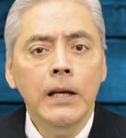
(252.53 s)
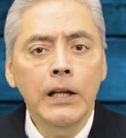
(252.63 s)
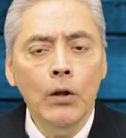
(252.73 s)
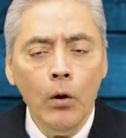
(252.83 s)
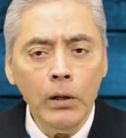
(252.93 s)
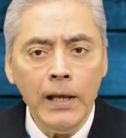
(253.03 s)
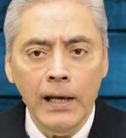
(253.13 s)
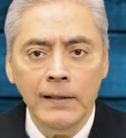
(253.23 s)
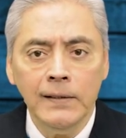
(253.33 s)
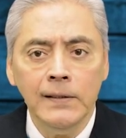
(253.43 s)
In all
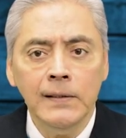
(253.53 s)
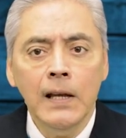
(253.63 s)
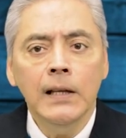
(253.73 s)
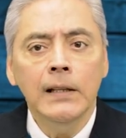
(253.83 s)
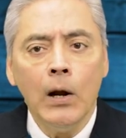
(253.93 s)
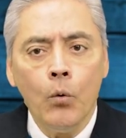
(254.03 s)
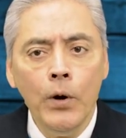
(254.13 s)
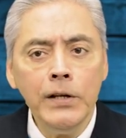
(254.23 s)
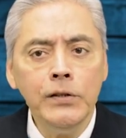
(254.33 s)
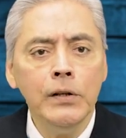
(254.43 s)
cases, the
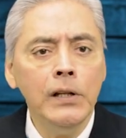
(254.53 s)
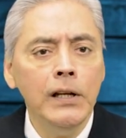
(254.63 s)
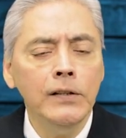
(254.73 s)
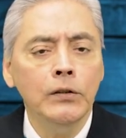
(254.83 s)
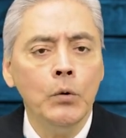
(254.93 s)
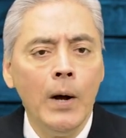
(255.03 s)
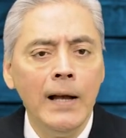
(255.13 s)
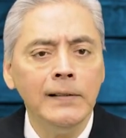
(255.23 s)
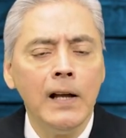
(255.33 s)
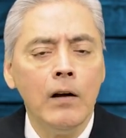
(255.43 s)
question is to
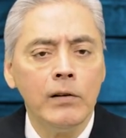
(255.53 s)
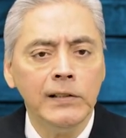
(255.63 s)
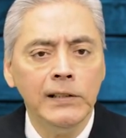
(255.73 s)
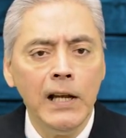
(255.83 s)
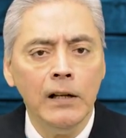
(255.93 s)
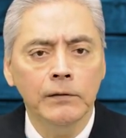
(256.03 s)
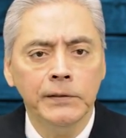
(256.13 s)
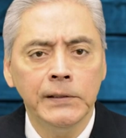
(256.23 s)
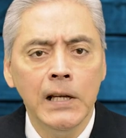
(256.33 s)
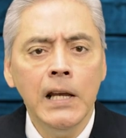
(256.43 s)
ask
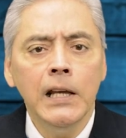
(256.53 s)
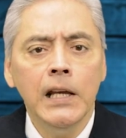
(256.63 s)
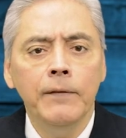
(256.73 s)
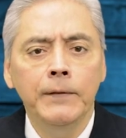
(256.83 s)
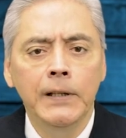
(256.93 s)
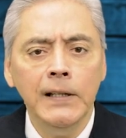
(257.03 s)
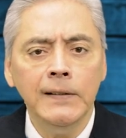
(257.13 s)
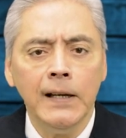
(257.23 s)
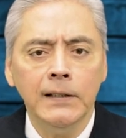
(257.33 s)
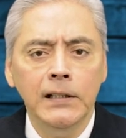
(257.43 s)
ourselves if
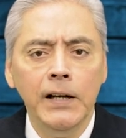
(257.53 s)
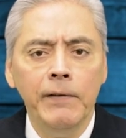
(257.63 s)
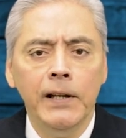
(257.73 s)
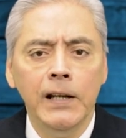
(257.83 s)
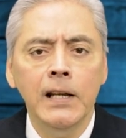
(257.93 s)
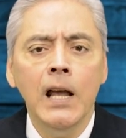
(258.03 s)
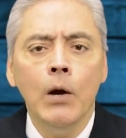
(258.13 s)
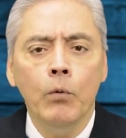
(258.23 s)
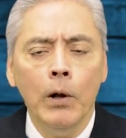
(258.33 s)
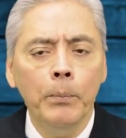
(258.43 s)
this activity
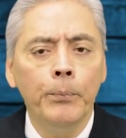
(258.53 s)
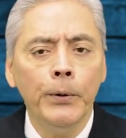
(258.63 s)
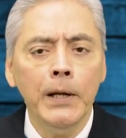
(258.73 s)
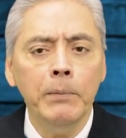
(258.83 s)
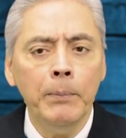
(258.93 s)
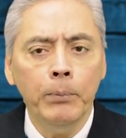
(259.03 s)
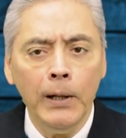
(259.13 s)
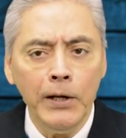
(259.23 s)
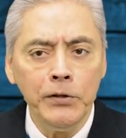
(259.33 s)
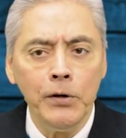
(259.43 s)
will bring me
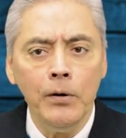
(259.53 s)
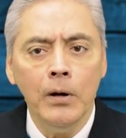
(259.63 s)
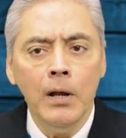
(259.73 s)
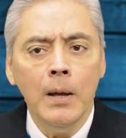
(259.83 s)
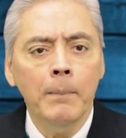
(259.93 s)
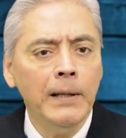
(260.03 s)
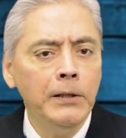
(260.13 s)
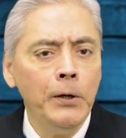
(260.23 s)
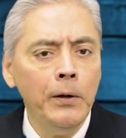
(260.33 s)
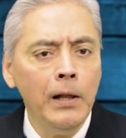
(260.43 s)
pleasure,
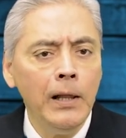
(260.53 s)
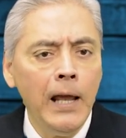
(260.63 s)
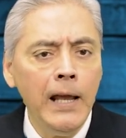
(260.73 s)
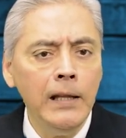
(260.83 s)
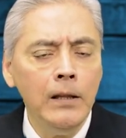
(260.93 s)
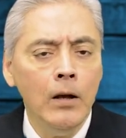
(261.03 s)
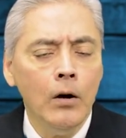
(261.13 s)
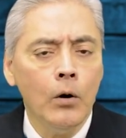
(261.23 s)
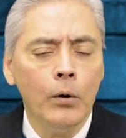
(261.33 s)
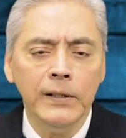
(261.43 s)
material gain,
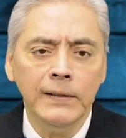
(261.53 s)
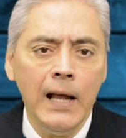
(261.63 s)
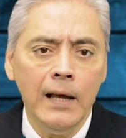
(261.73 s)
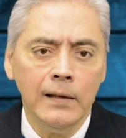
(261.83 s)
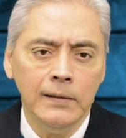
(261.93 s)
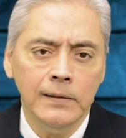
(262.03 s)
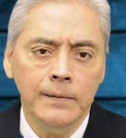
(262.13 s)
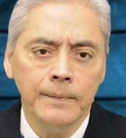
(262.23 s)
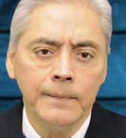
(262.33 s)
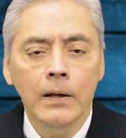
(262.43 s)
or
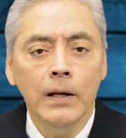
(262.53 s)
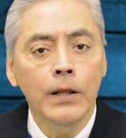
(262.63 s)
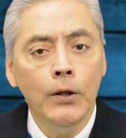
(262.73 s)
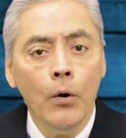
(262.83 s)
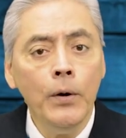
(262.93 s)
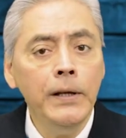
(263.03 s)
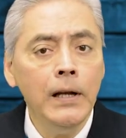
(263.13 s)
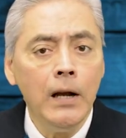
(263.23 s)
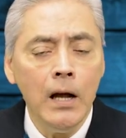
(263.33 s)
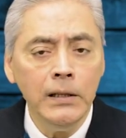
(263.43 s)
status. Though in
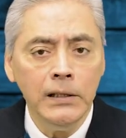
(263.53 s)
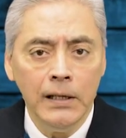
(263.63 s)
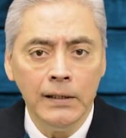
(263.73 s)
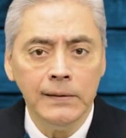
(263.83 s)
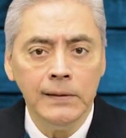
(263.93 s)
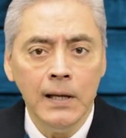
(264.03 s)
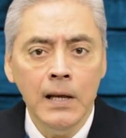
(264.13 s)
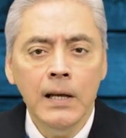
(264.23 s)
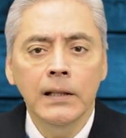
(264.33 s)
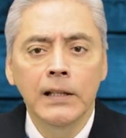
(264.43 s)
context,
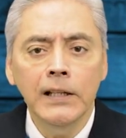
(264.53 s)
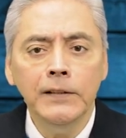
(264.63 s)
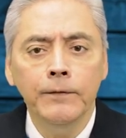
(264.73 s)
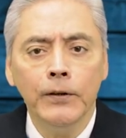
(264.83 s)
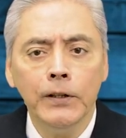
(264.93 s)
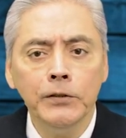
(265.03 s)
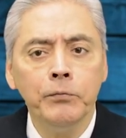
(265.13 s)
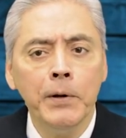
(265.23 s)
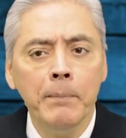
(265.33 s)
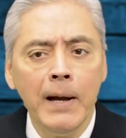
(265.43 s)
this verse
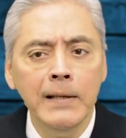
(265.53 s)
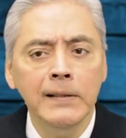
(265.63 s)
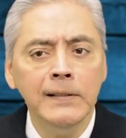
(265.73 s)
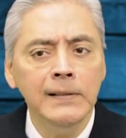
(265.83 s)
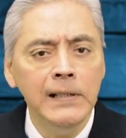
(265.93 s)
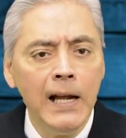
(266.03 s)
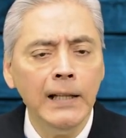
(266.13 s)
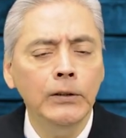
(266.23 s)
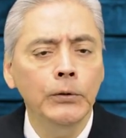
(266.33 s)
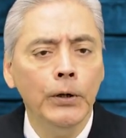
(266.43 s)
reminds us
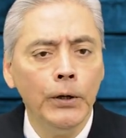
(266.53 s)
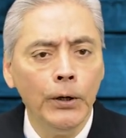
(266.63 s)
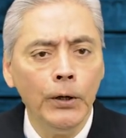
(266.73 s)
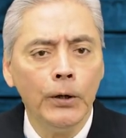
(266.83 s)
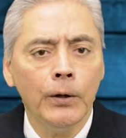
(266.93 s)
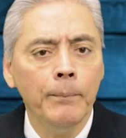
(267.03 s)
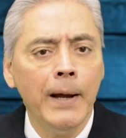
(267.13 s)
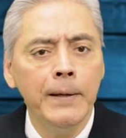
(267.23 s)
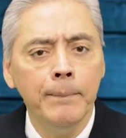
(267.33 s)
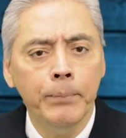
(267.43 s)
not to err
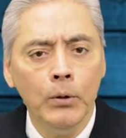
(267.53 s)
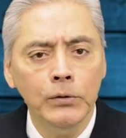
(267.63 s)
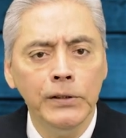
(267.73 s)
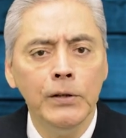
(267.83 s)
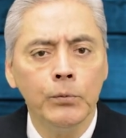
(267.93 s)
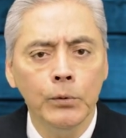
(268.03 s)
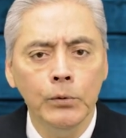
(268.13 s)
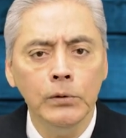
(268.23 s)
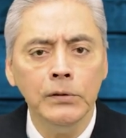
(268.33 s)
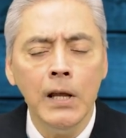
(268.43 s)
by imposing
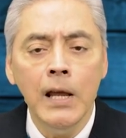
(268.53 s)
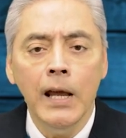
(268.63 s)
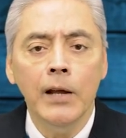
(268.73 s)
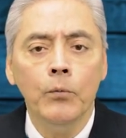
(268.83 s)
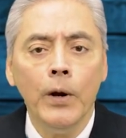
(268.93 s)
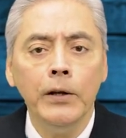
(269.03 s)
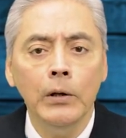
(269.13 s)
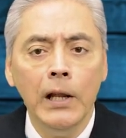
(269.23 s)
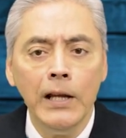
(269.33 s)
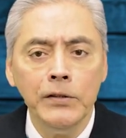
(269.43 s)
rules and
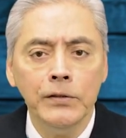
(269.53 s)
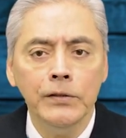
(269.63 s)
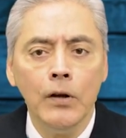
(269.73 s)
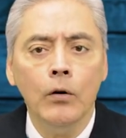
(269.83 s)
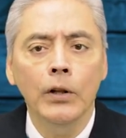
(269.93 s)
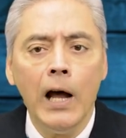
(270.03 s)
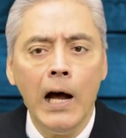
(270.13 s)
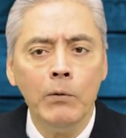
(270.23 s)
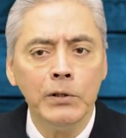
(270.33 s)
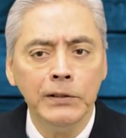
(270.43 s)
regulations on
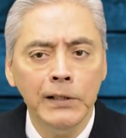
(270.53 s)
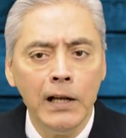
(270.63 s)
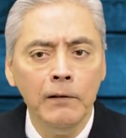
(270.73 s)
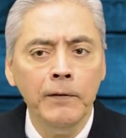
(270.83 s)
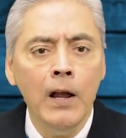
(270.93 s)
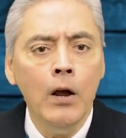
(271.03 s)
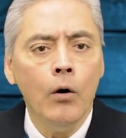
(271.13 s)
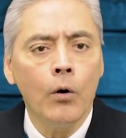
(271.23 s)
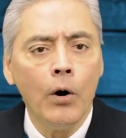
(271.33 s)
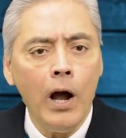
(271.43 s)
ourselves
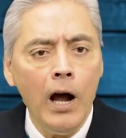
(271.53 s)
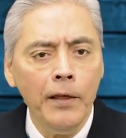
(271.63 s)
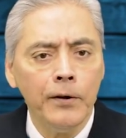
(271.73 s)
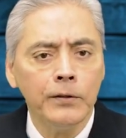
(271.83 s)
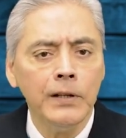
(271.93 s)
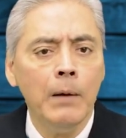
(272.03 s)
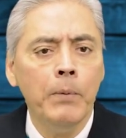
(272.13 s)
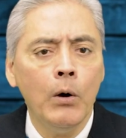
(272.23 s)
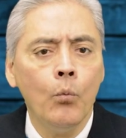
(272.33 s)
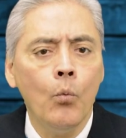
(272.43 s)
or others
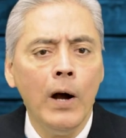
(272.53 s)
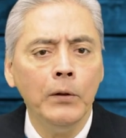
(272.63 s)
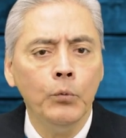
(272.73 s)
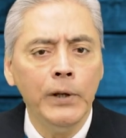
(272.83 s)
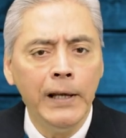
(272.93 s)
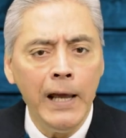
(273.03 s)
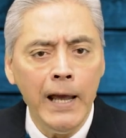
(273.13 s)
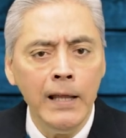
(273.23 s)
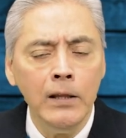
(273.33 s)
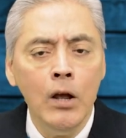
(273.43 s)
about what we
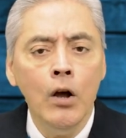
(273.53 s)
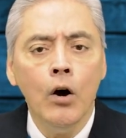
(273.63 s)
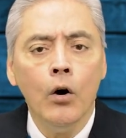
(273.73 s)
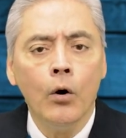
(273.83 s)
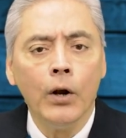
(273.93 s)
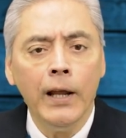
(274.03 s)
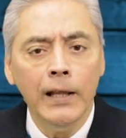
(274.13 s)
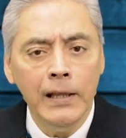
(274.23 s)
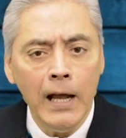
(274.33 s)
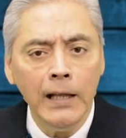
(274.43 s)
can or
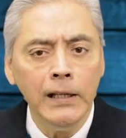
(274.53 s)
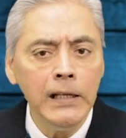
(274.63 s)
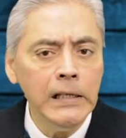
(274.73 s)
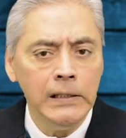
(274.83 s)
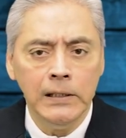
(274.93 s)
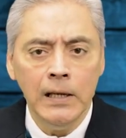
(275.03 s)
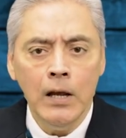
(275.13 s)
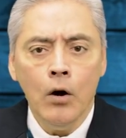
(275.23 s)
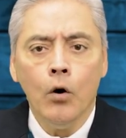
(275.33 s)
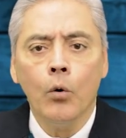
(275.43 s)
cannot eat,
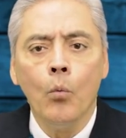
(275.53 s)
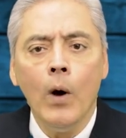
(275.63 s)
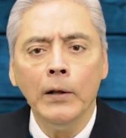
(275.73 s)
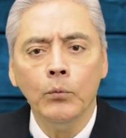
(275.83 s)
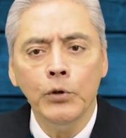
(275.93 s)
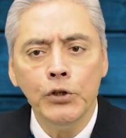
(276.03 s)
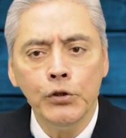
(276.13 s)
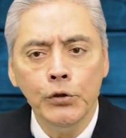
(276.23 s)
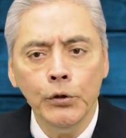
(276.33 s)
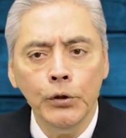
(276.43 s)
or what we
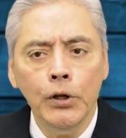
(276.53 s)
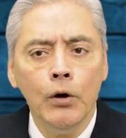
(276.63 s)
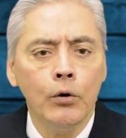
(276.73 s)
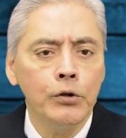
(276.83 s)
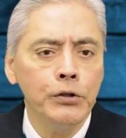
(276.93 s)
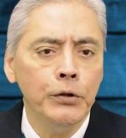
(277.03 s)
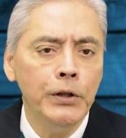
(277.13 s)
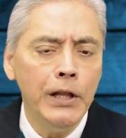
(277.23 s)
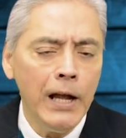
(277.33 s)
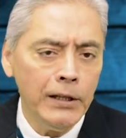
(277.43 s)
should or
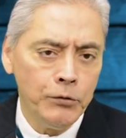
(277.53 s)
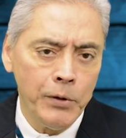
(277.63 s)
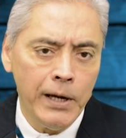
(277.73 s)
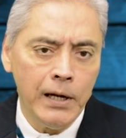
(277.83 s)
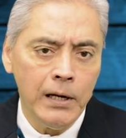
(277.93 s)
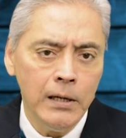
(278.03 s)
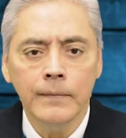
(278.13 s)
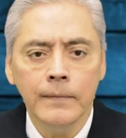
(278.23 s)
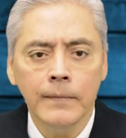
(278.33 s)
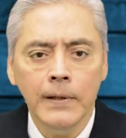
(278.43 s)
should not drink.
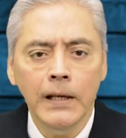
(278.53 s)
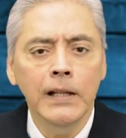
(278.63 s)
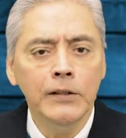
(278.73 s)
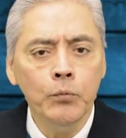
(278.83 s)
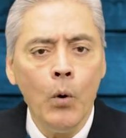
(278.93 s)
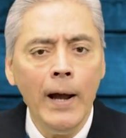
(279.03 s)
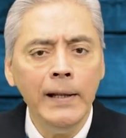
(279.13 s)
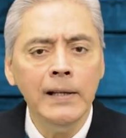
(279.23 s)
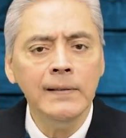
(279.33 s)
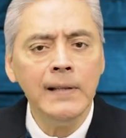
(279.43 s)
In its
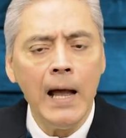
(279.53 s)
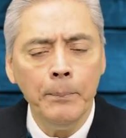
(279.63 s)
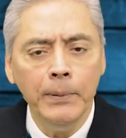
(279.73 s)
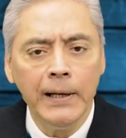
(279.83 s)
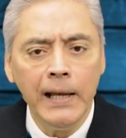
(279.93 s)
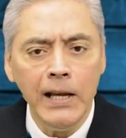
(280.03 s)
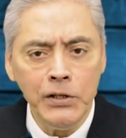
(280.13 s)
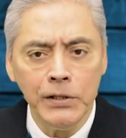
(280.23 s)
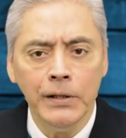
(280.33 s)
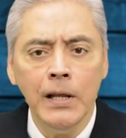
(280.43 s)
widest
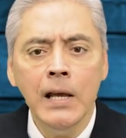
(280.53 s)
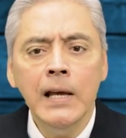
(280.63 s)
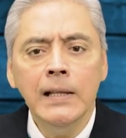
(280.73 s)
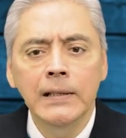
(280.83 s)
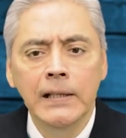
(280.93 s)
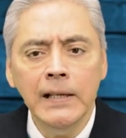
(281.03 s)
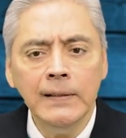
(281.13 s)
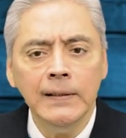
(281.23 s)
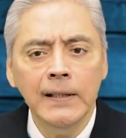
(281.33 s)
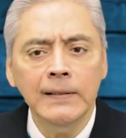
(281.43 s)
application,
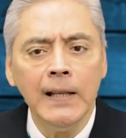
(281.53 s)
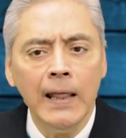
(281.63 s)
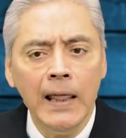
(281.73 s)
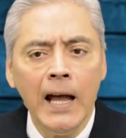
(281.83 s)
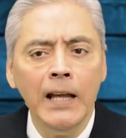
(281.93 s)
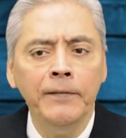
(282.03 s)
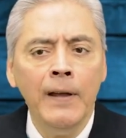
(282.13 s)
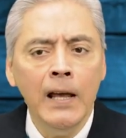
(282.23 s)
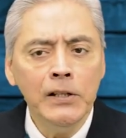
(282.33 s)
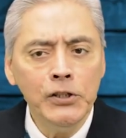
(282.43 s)
this is a life
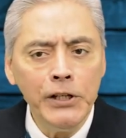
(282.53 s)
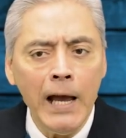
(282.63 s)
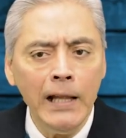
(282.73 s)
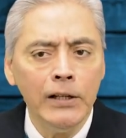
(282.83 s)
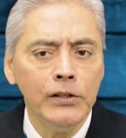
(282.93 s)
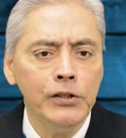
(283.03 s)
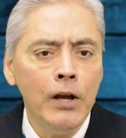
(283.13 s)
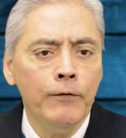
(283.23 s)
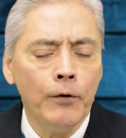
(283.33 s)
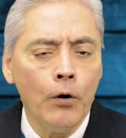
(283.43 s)
challenge
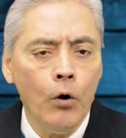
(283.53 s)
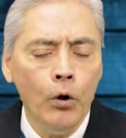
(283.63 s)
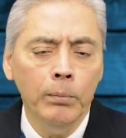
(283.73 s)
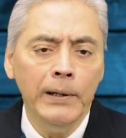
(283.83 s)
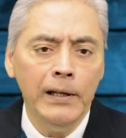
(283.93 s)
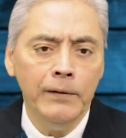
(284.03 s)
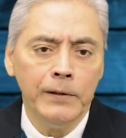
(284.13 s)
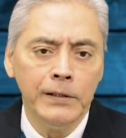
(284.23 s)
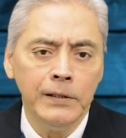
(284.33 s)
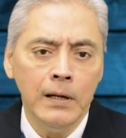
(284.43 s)
for all
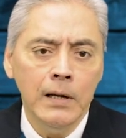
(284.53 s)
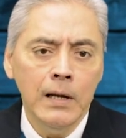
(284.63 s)
believers.